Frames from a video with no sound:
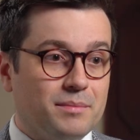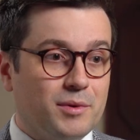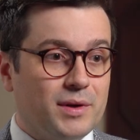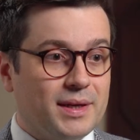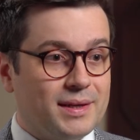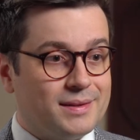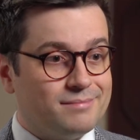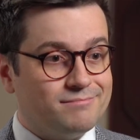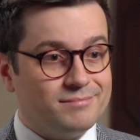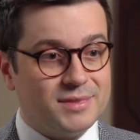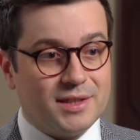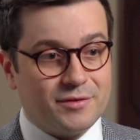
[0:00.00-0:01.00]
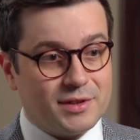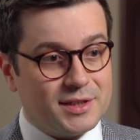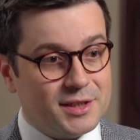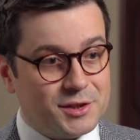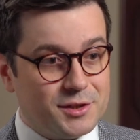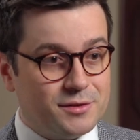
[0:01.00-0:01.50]
put in
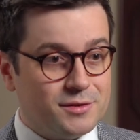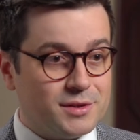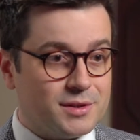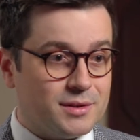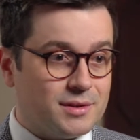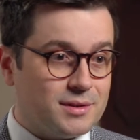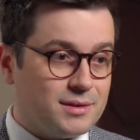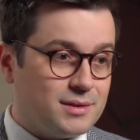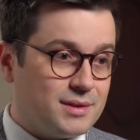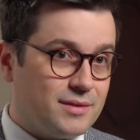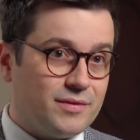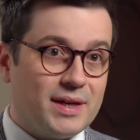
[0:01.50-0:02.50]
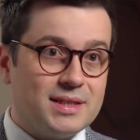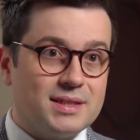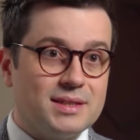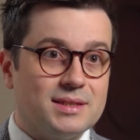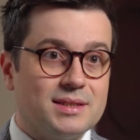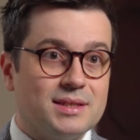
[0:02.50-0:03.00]
different tissues or
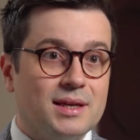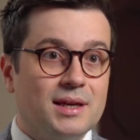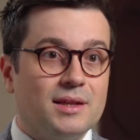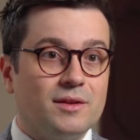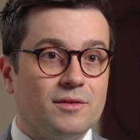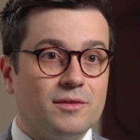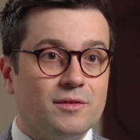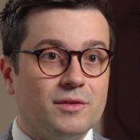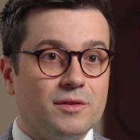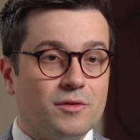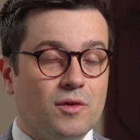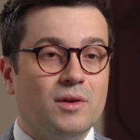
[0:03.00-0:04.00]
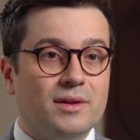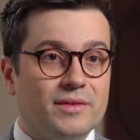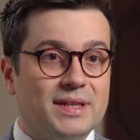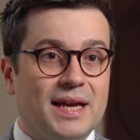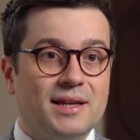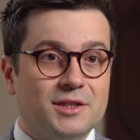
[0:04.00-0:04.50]
devices, the, the role of a
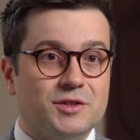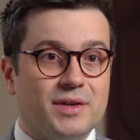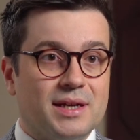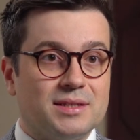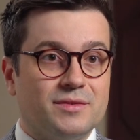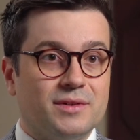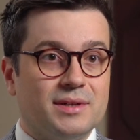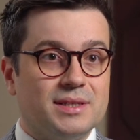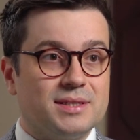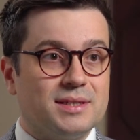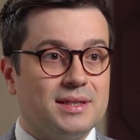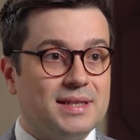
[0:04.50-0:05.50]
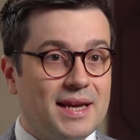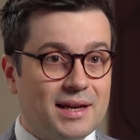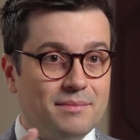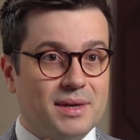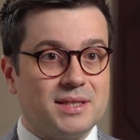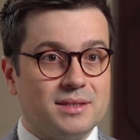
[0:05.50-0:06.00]
tendon transfer is to take
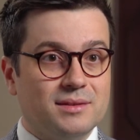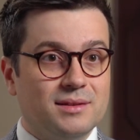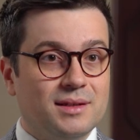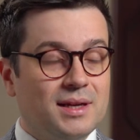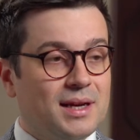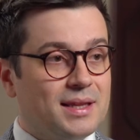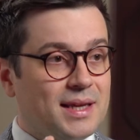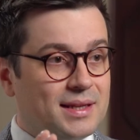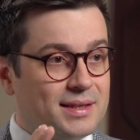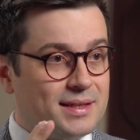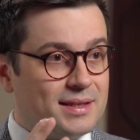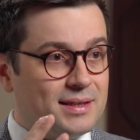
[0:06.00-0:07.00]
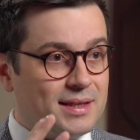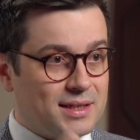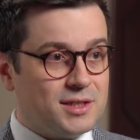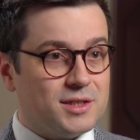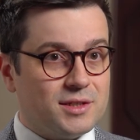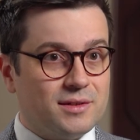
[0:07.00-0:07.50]
a muscle that
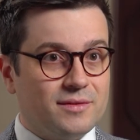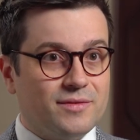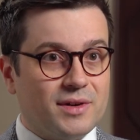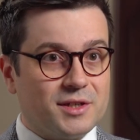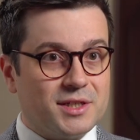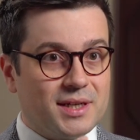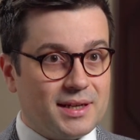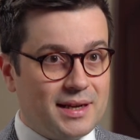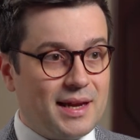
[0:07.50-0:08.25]
does a certain function in,